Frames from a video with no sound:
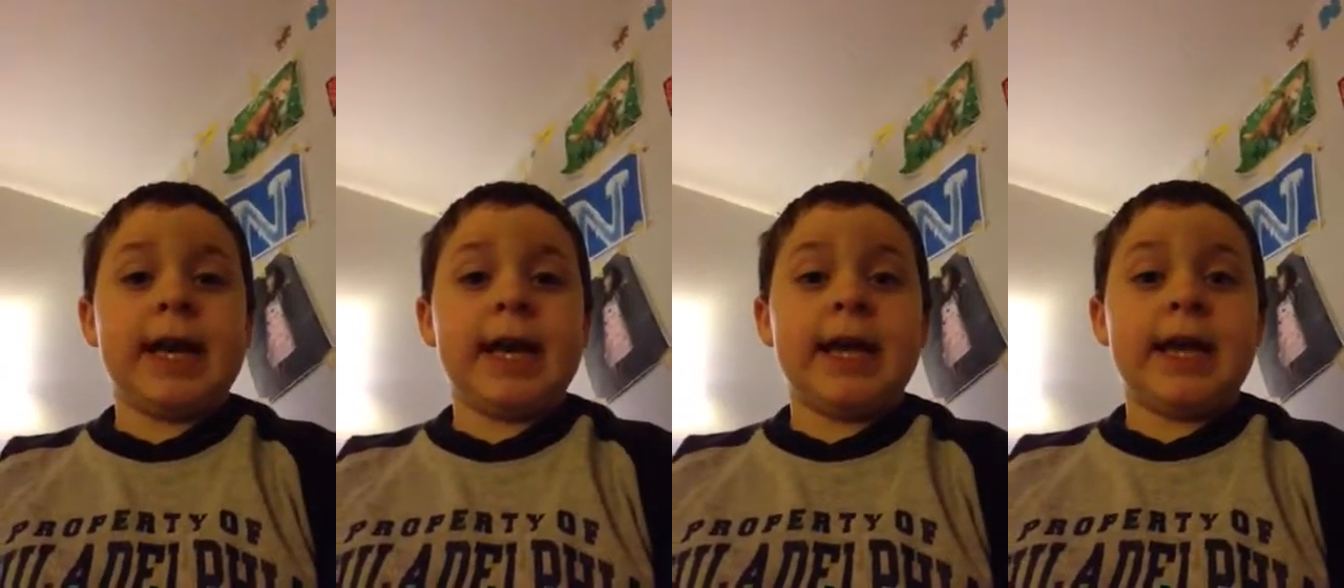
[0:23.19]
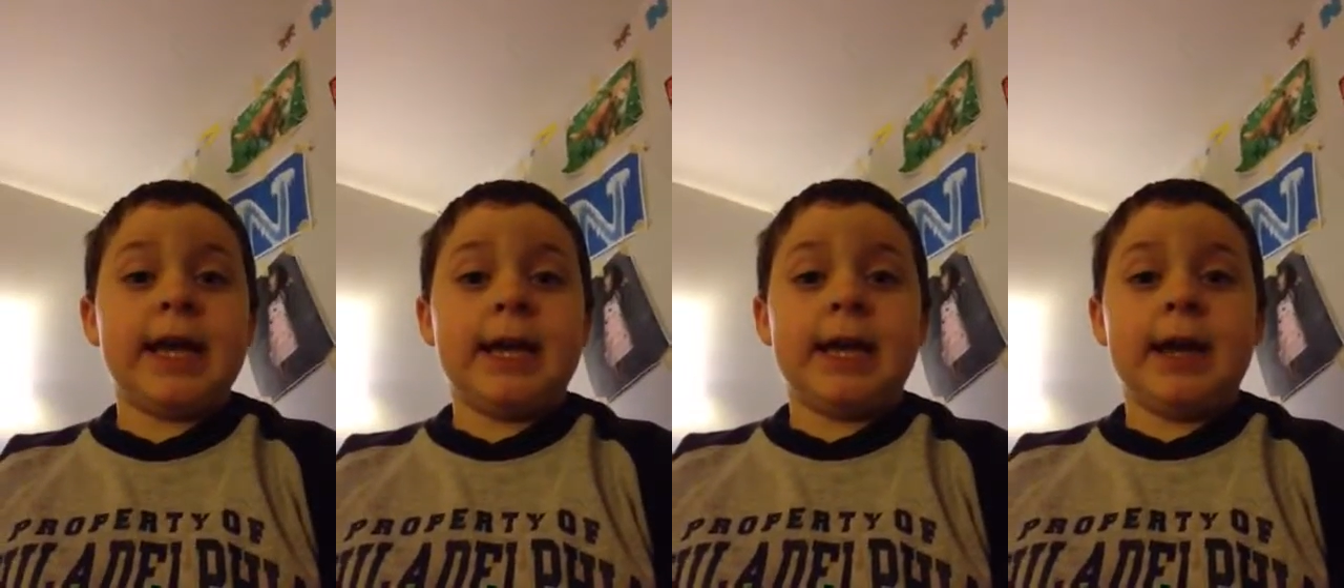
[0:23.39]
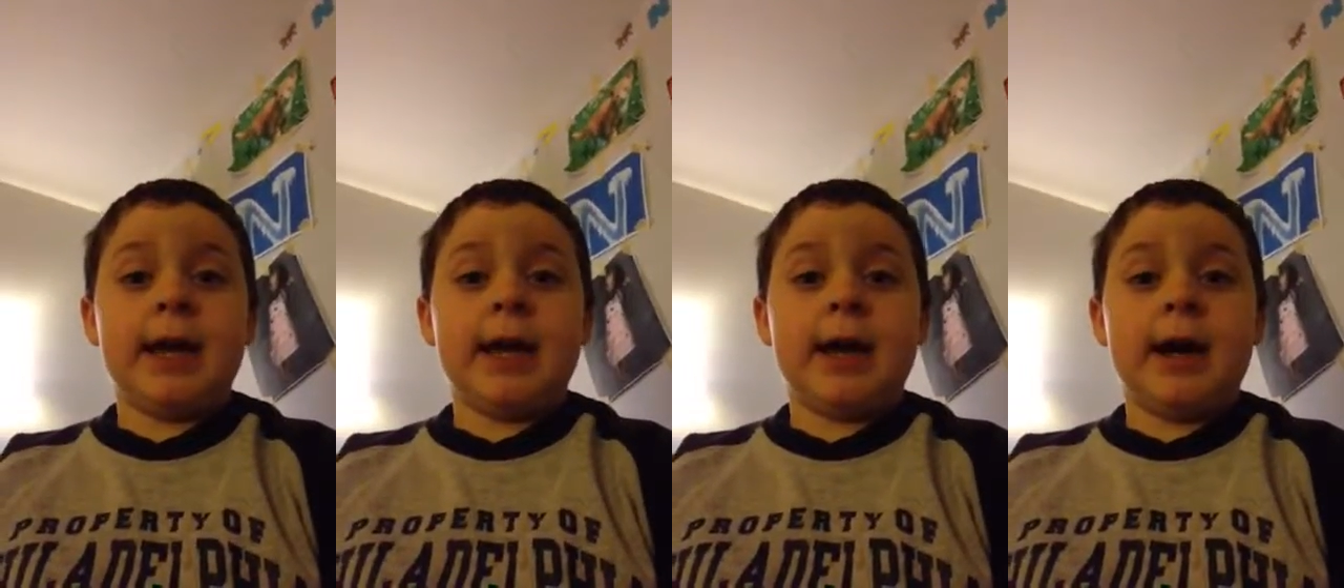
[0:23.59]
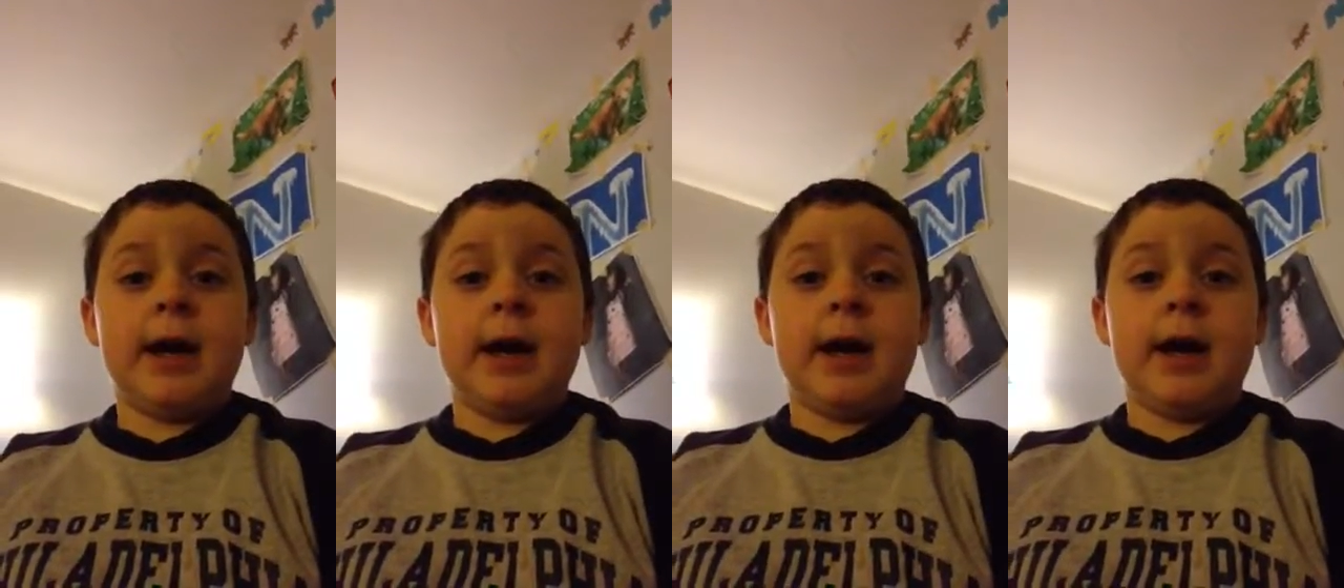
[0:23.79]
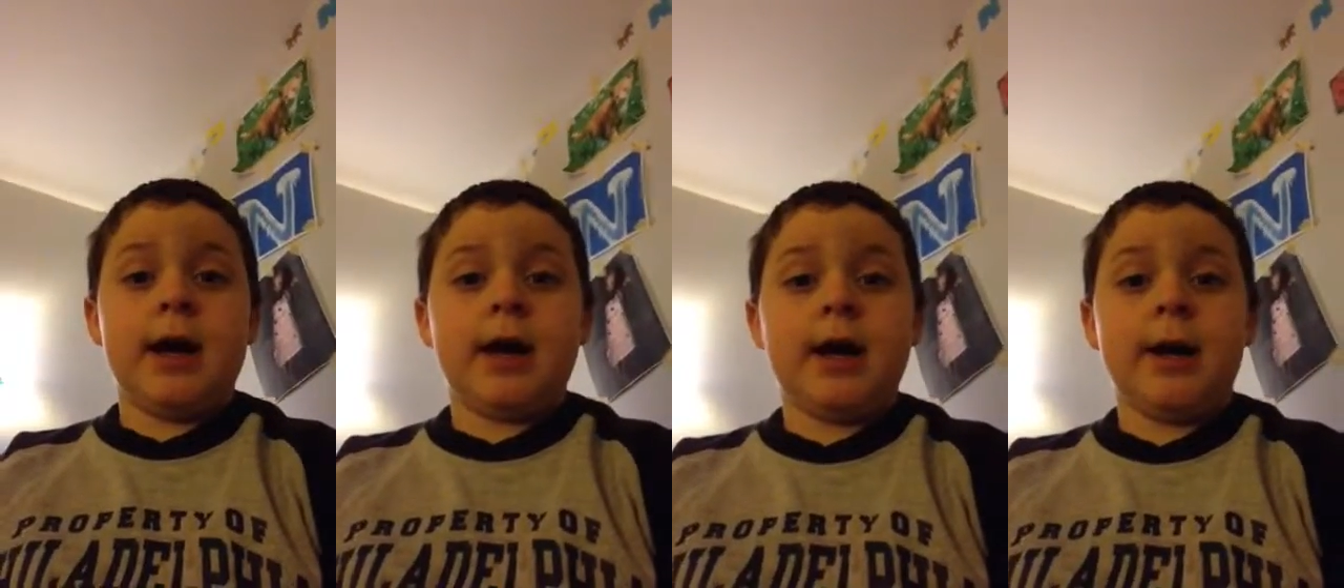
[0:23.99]

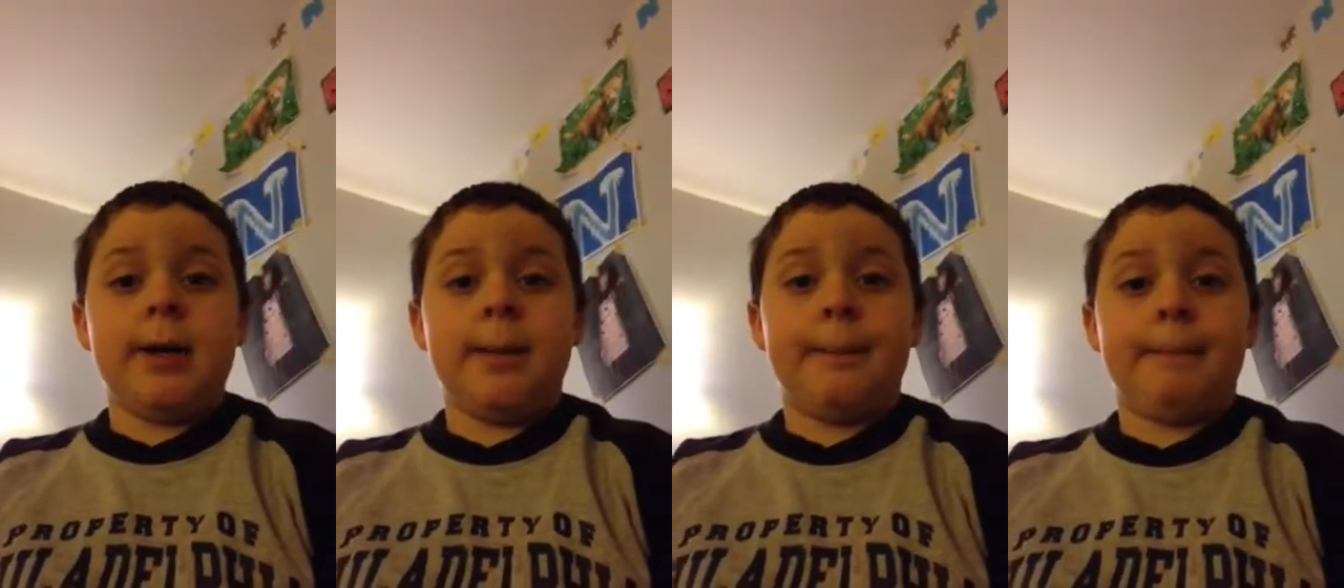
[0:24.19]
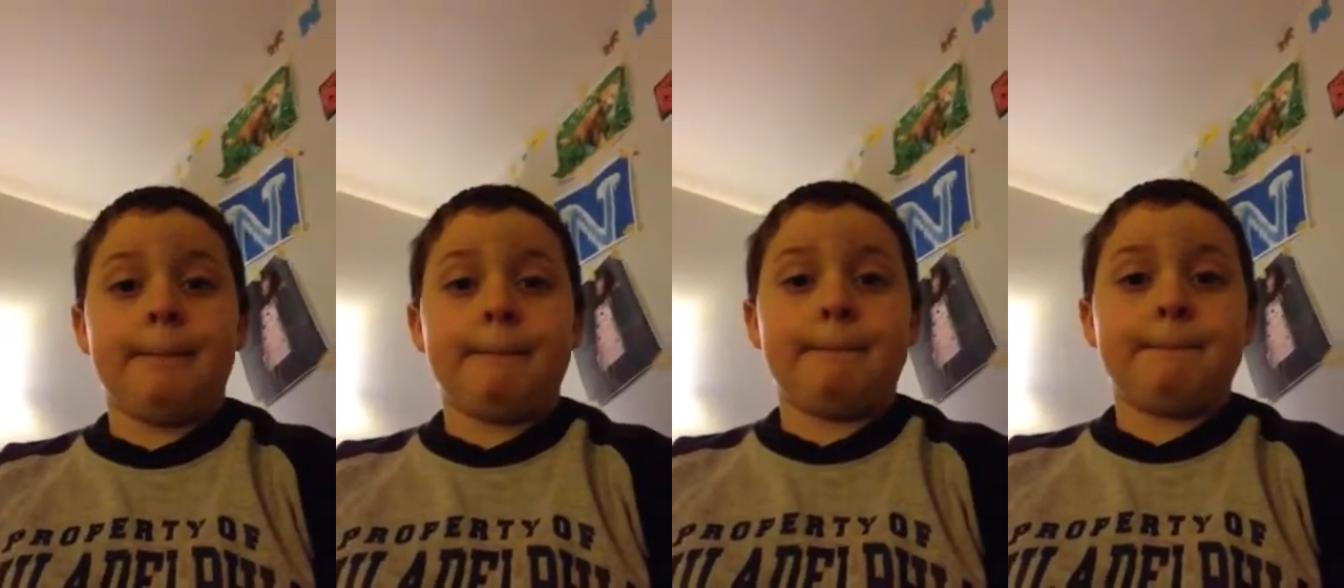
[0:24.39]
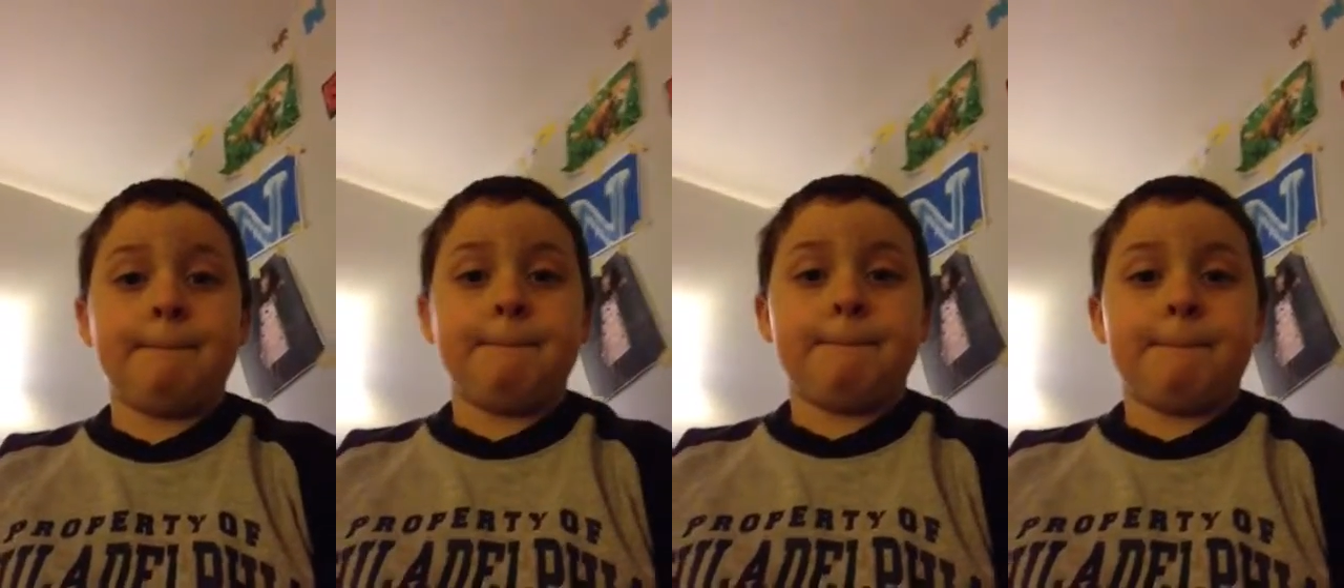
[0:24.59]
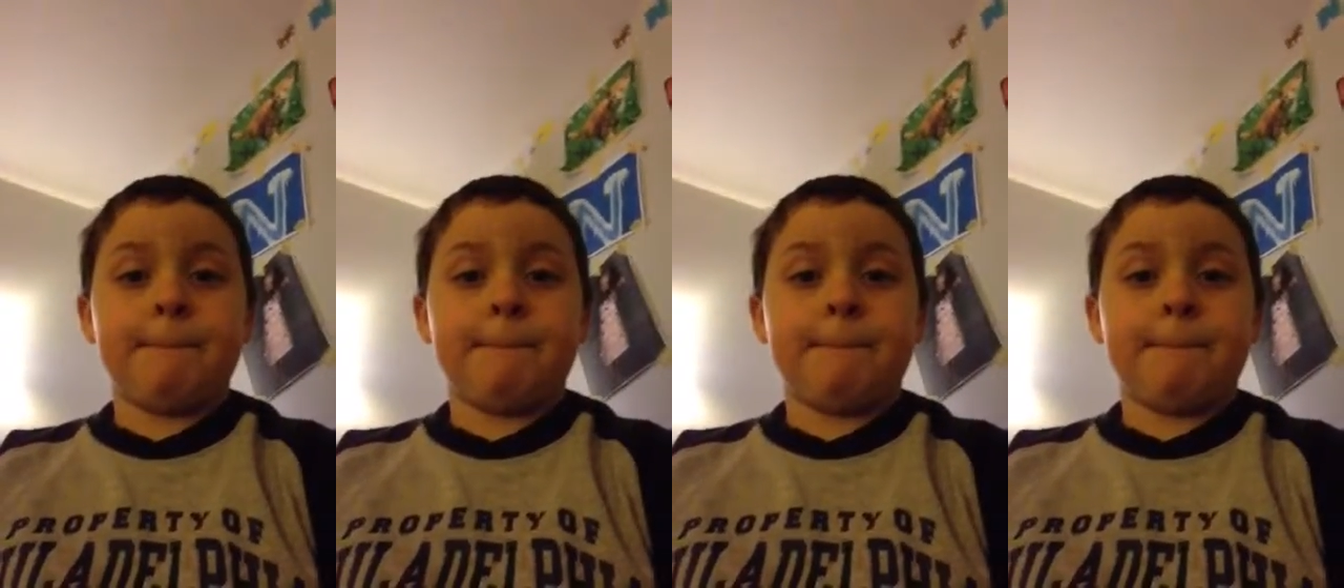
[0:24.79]
an